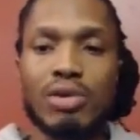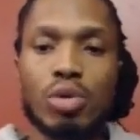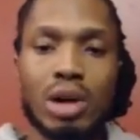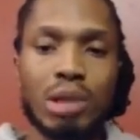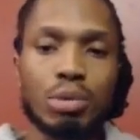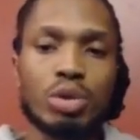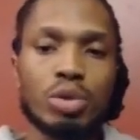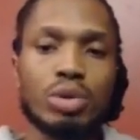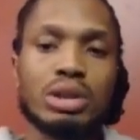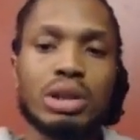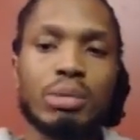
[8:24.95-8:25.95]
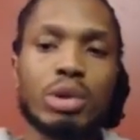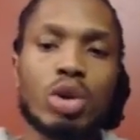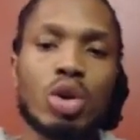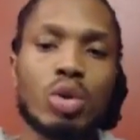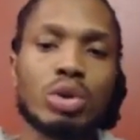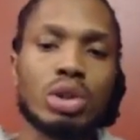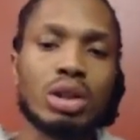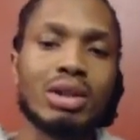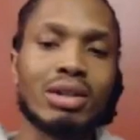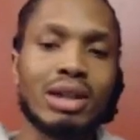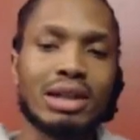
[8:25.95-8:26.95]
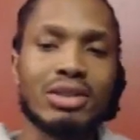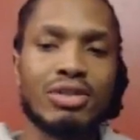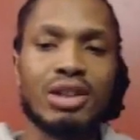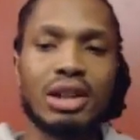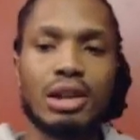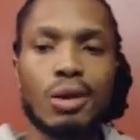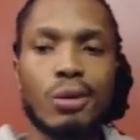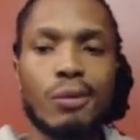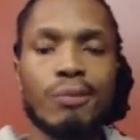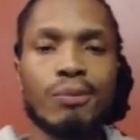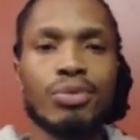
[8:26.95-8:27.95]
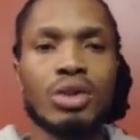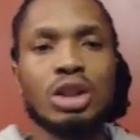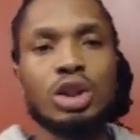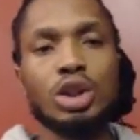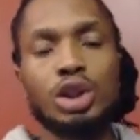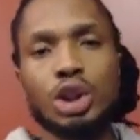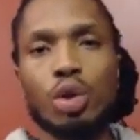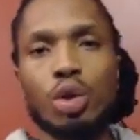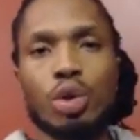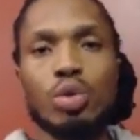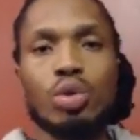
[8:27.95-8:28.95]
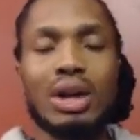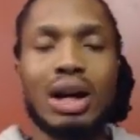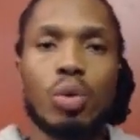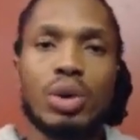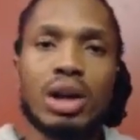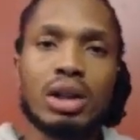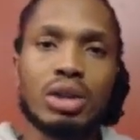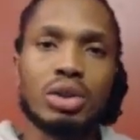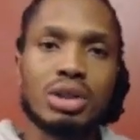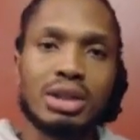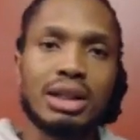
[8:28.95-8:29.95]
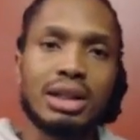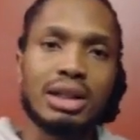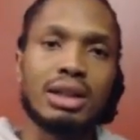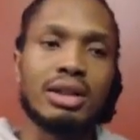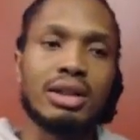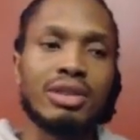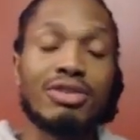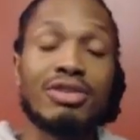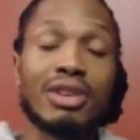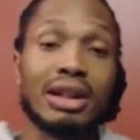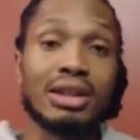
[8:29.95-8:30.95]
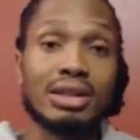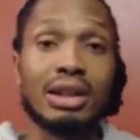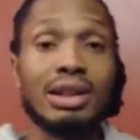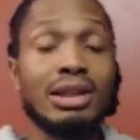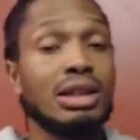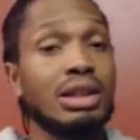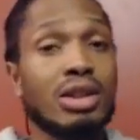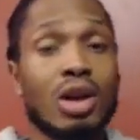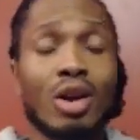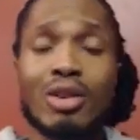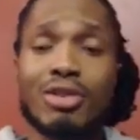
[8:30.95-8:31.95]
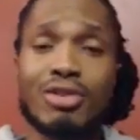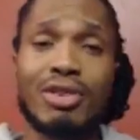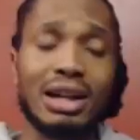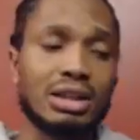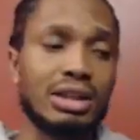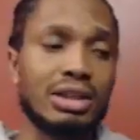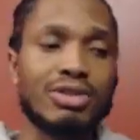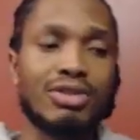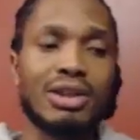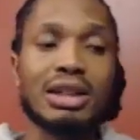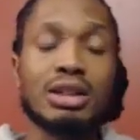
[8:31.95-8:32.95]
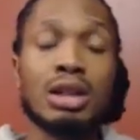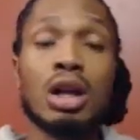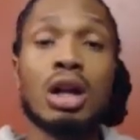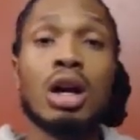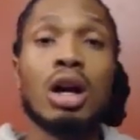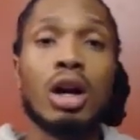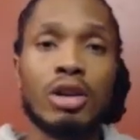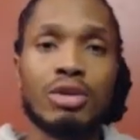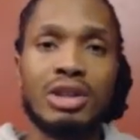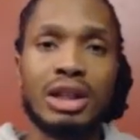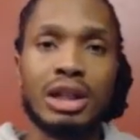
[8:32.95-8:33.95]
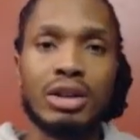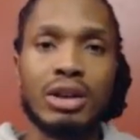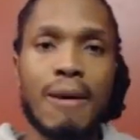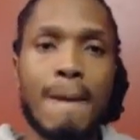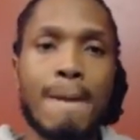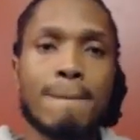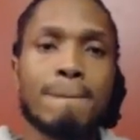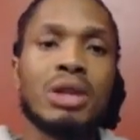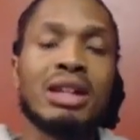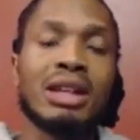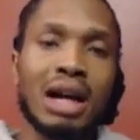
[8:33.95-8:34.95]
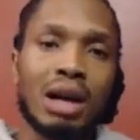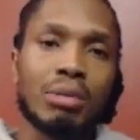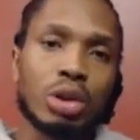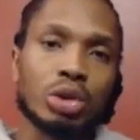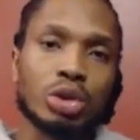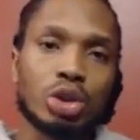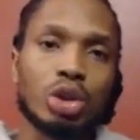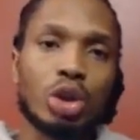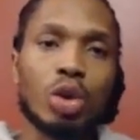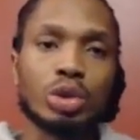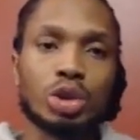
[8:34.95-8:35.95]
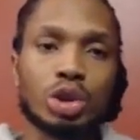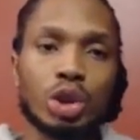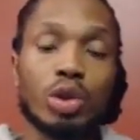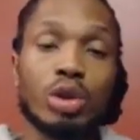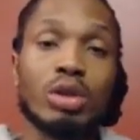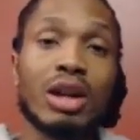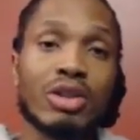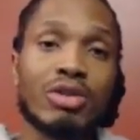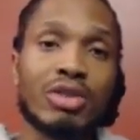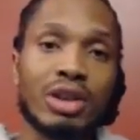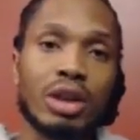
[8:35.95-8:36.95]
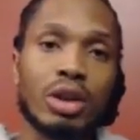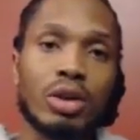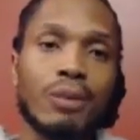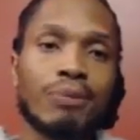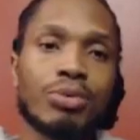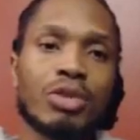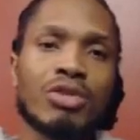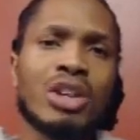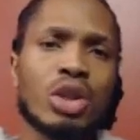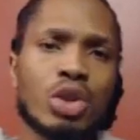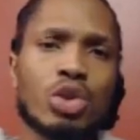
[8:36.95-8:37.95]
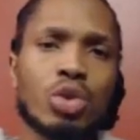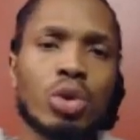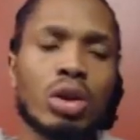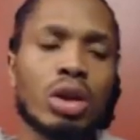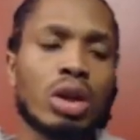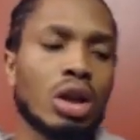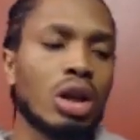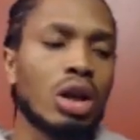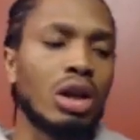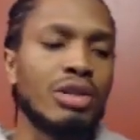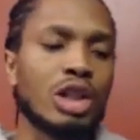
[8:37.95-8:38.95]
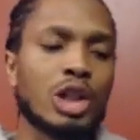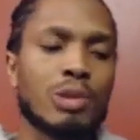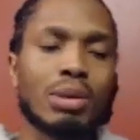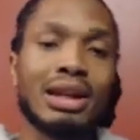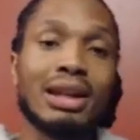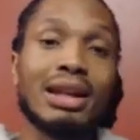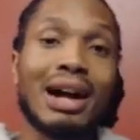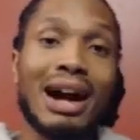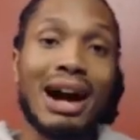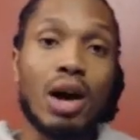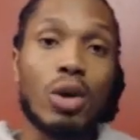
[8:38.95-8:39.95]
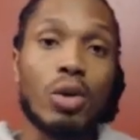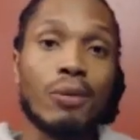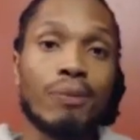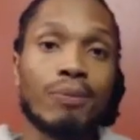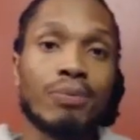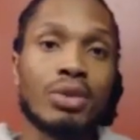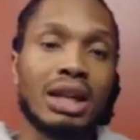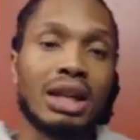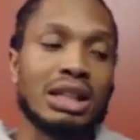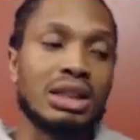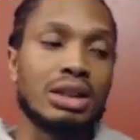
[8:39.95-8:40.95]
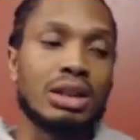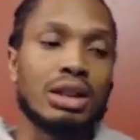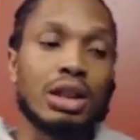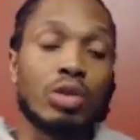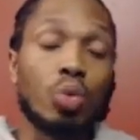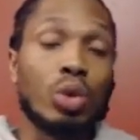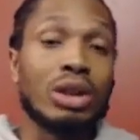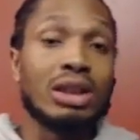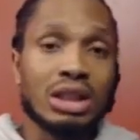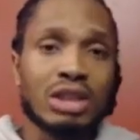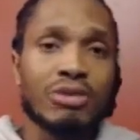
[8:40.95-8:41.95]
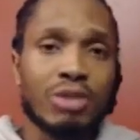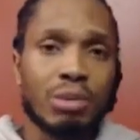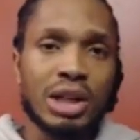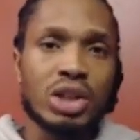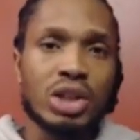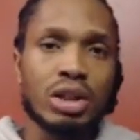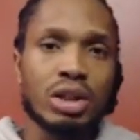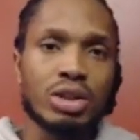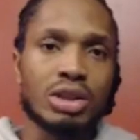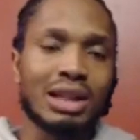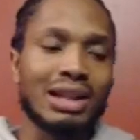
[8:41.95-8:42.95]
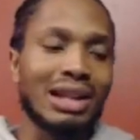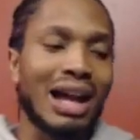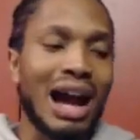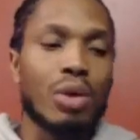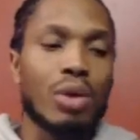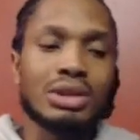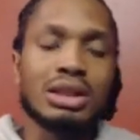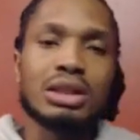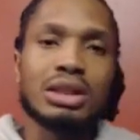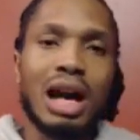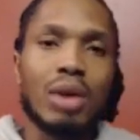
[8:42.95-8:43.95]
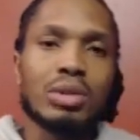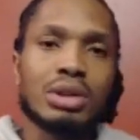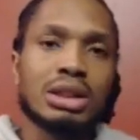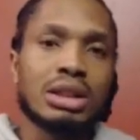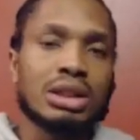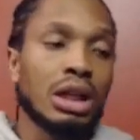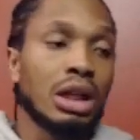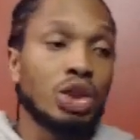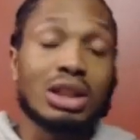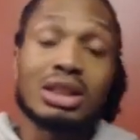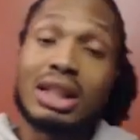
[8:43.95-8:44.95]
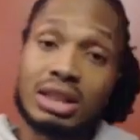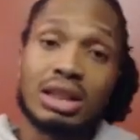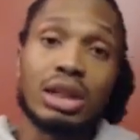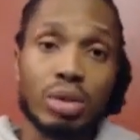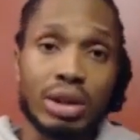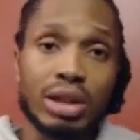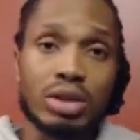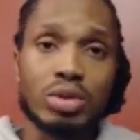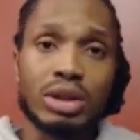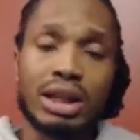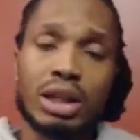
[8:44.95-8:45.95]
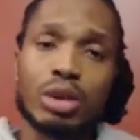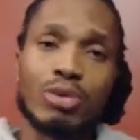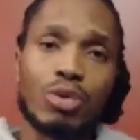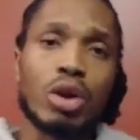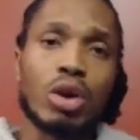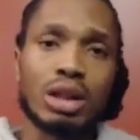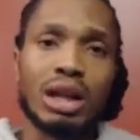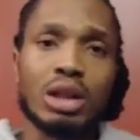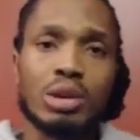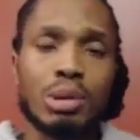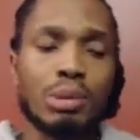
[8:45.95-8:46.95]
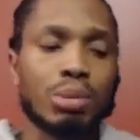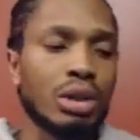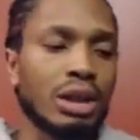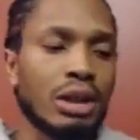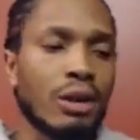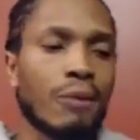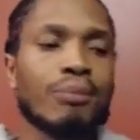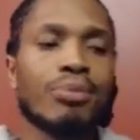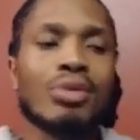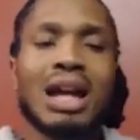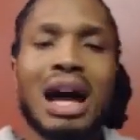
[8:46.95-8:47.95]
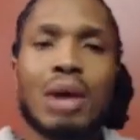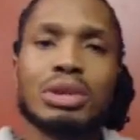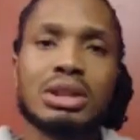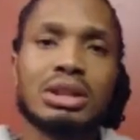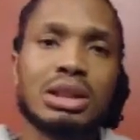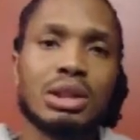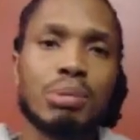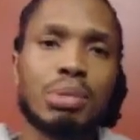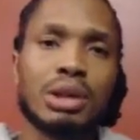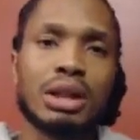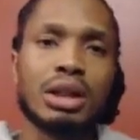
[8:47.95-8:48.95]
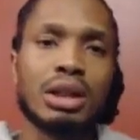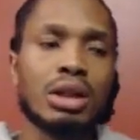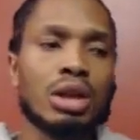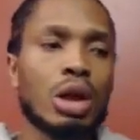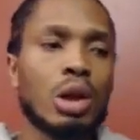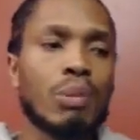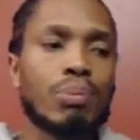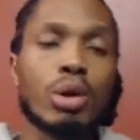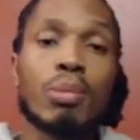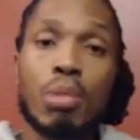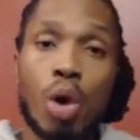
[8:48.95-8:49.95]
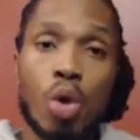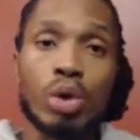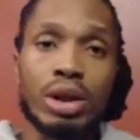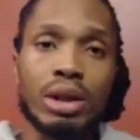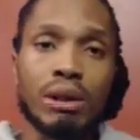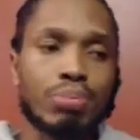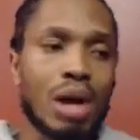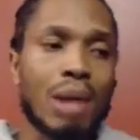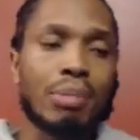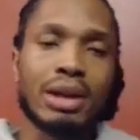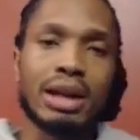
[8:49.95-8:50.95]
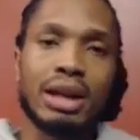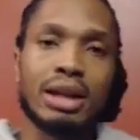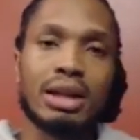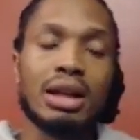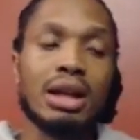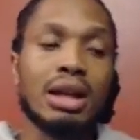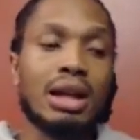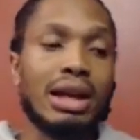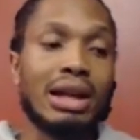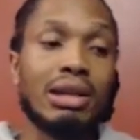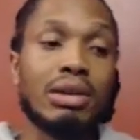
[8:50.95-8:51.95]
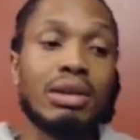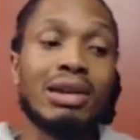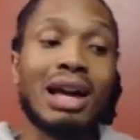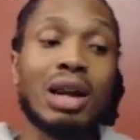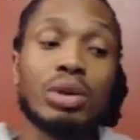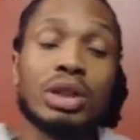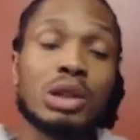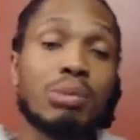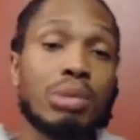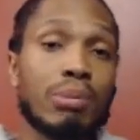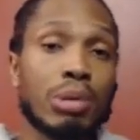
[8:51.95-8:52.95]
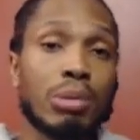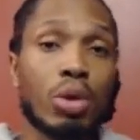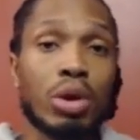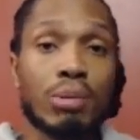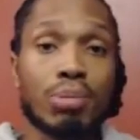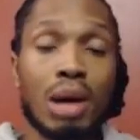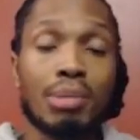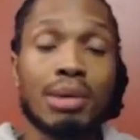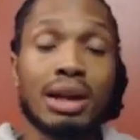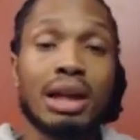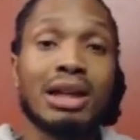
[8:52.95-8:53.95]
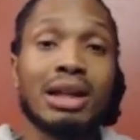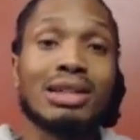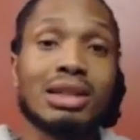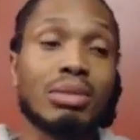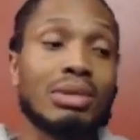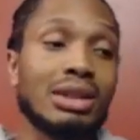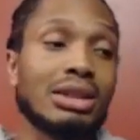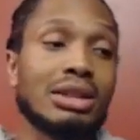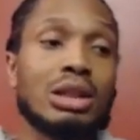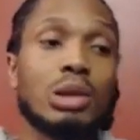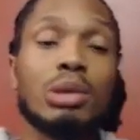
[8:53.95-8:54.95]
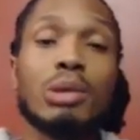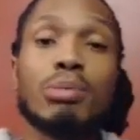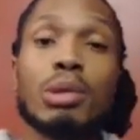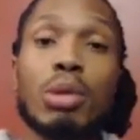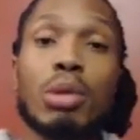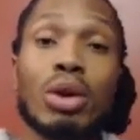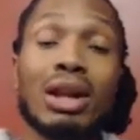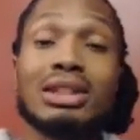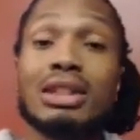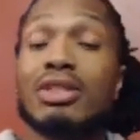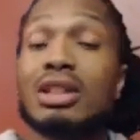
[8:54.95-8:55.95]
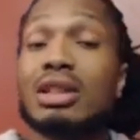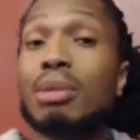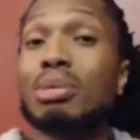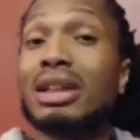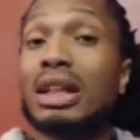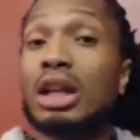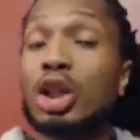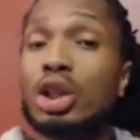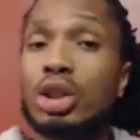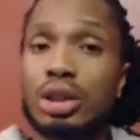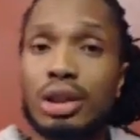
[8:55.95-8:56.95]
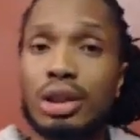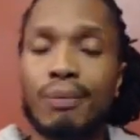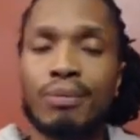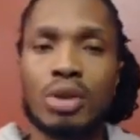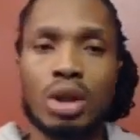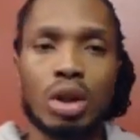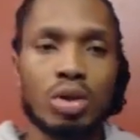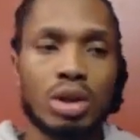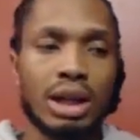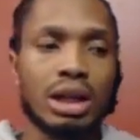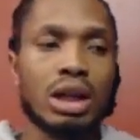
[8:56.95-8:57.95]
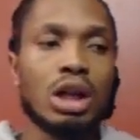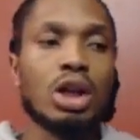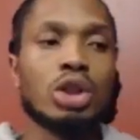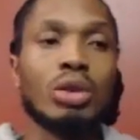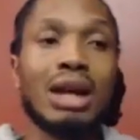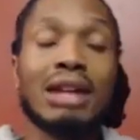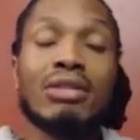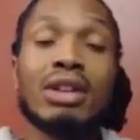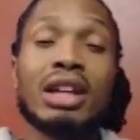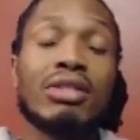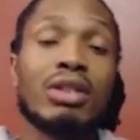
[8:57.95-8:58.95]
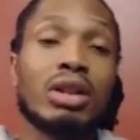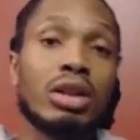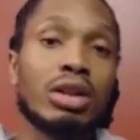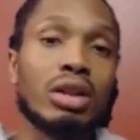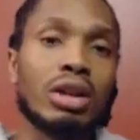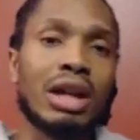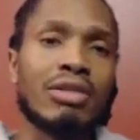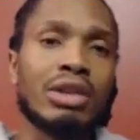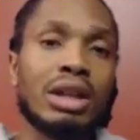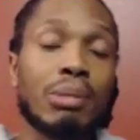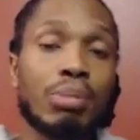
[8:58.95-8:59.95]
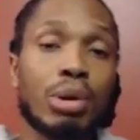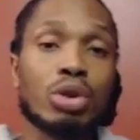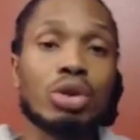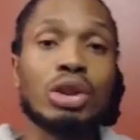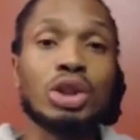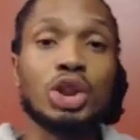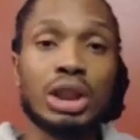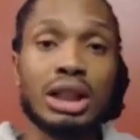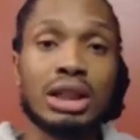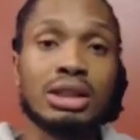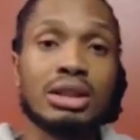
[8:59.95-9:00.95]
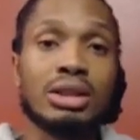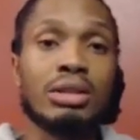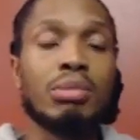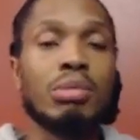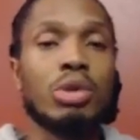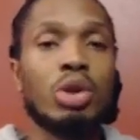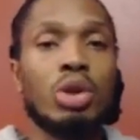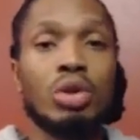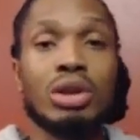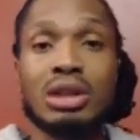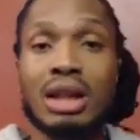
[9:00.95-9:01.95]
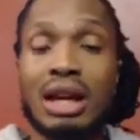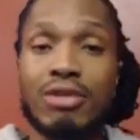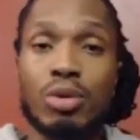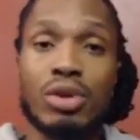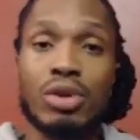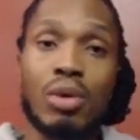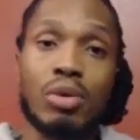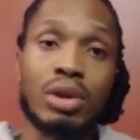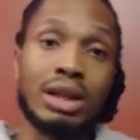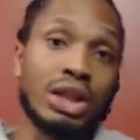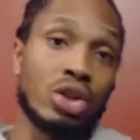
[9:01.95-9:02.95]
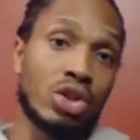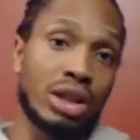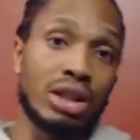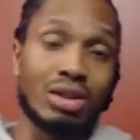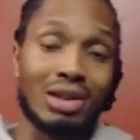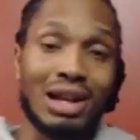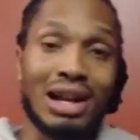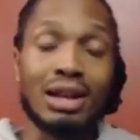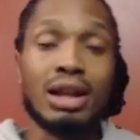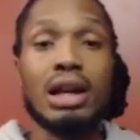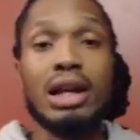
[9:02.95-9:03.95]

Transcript: However, what I'm going to do is I'm going to go into the next video to show you. Now, we understand the effects, and this is all facts, the effects of dairy. But now I'm going to go and show you another video, very short, of explaining how it's, with this information, understanding how is this just like cigarettes that kills 400,000 people a year, how is it still being promoted and propagated? And not only just being promoted and propagated, except this is still being promoted as if it's something good. Okay, so not even giving the everyday person a chance to, decipher whether I want to eat cheese or